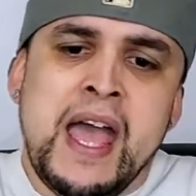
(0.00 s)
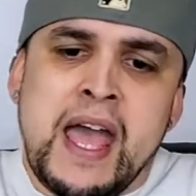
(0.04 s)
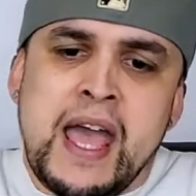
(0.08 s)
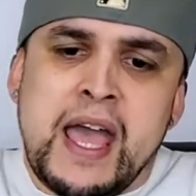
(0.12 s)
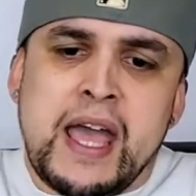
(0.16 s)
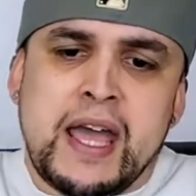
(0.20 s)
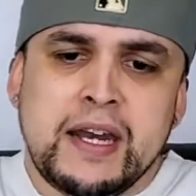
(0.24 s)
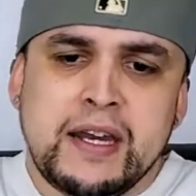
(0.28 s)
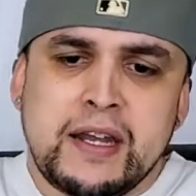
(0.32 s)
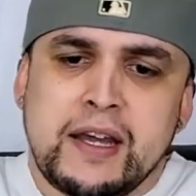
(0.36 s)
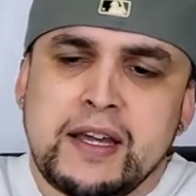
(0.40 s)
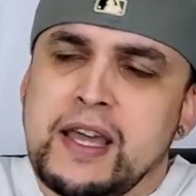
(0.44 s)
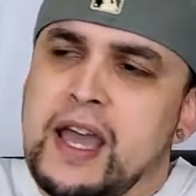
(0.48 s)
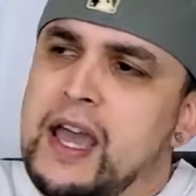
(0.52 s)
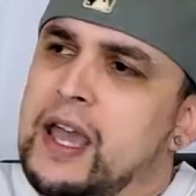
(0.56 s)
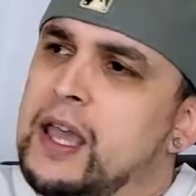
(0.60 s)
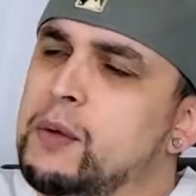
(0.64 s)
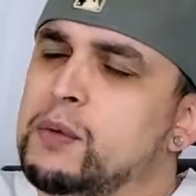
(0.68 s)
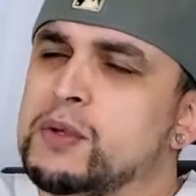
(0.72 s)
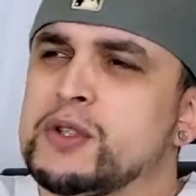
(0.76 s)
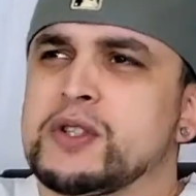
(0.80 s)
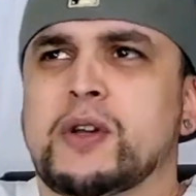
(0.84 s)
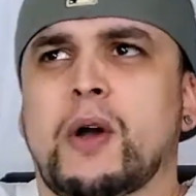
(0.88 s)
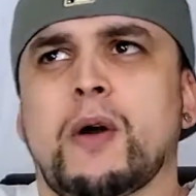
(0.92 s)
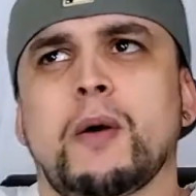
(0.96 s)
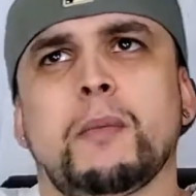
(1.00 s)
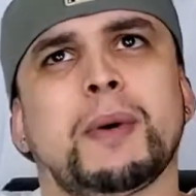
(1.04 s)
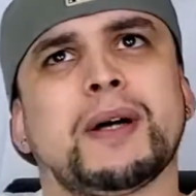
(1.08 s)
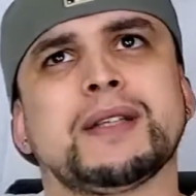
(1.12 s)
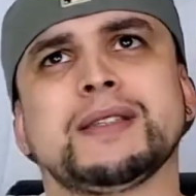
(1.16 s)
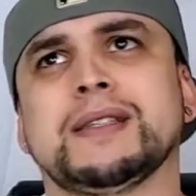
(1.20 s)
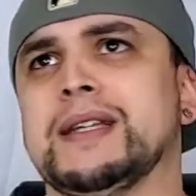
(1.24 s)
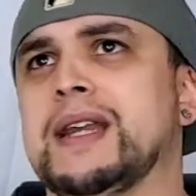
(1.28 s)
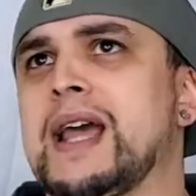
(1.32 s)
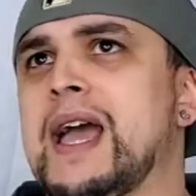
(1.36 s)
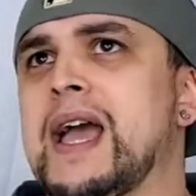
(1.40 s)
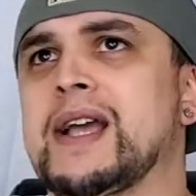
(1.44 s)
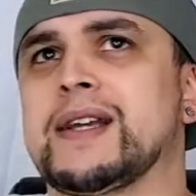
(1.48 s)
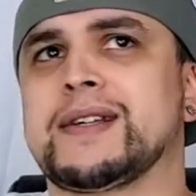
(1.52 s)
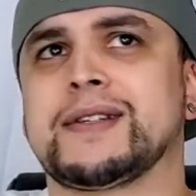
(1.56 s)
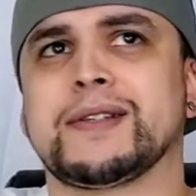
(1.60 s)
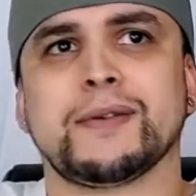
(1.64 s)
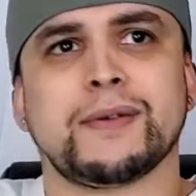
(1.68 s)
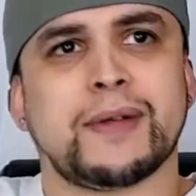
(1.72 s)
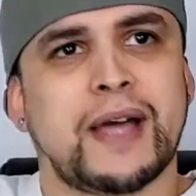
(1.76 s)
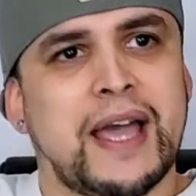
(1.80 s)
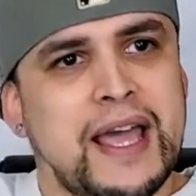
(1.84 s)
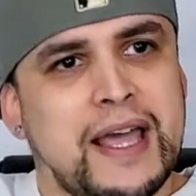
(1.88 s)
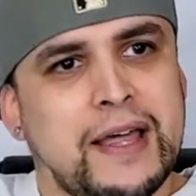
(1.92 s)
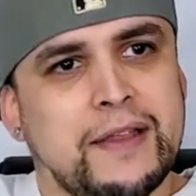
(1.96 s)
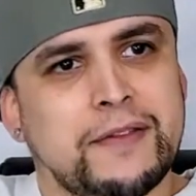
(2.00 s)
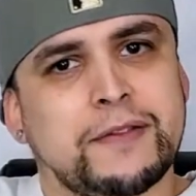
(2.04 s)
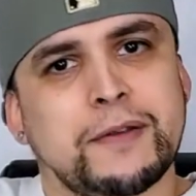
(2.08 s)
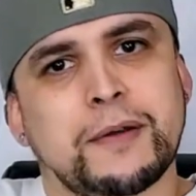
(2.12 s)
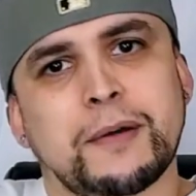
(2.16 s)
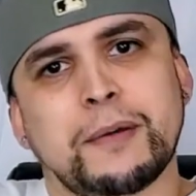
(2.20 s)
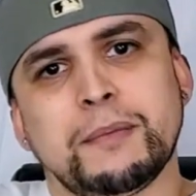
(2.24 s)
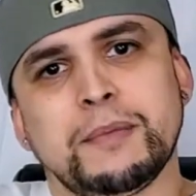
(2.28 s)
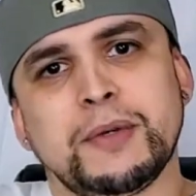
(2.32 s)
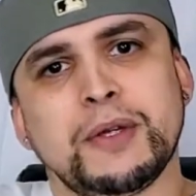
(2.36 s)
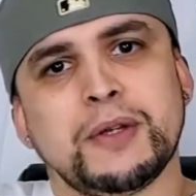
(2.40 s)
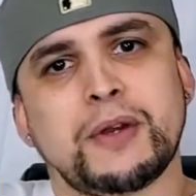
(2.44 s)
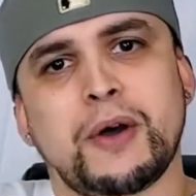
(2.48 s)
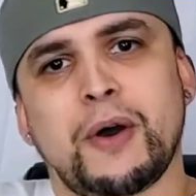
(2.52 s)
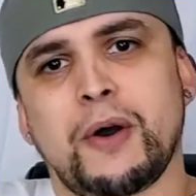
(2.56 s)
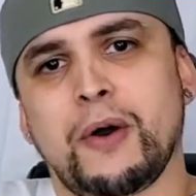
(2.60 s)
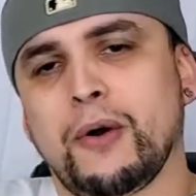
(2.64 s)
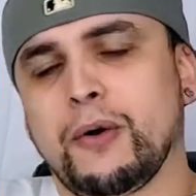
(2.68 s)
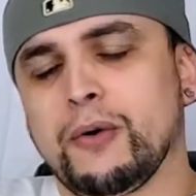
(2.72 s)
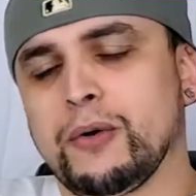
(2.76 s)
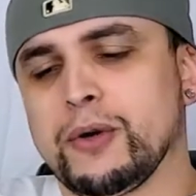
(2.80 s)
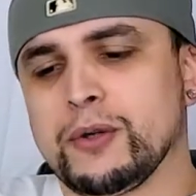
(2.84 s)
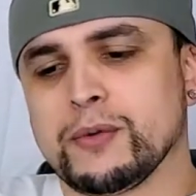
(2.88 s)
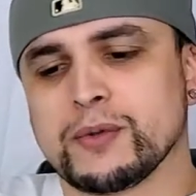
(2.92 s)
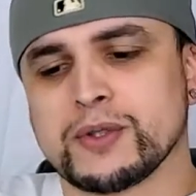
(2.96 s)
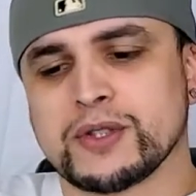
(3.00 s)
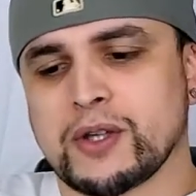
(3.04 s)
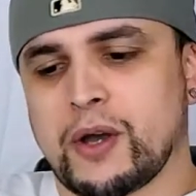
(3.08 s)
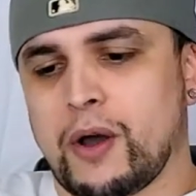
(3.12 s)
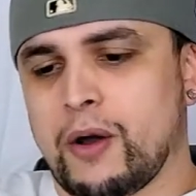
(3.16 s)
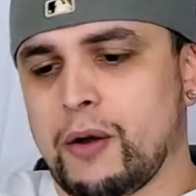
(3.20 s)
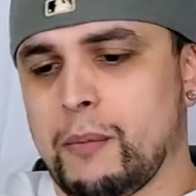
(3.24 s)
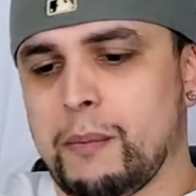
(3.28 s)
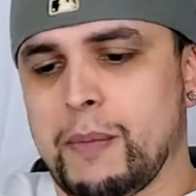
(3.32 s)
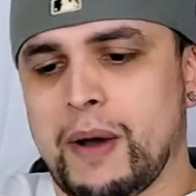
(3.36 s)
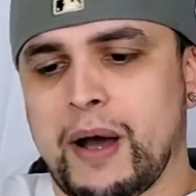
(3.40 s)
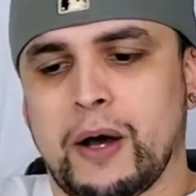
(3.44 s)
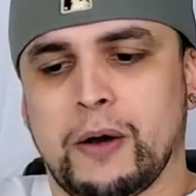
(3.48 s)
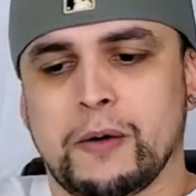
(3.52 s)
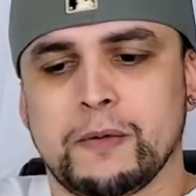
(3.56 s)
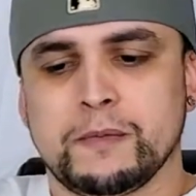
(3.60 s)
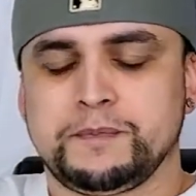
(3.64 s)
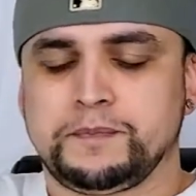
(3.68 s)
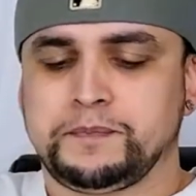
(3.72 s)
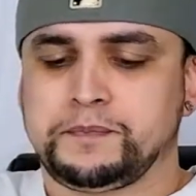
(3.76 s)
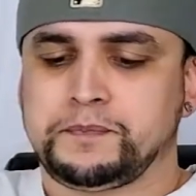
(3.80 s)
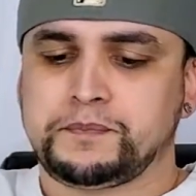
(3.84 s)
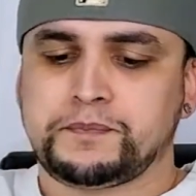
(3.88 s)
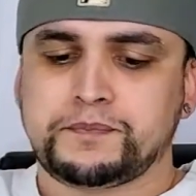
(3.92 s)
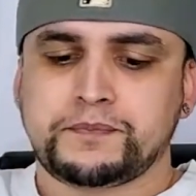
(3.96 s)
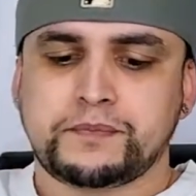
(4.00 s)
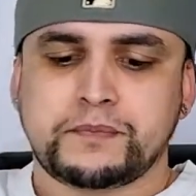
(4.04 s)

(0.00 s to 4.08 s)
And yeah, he was talking about the national anthem, you know, he was talking about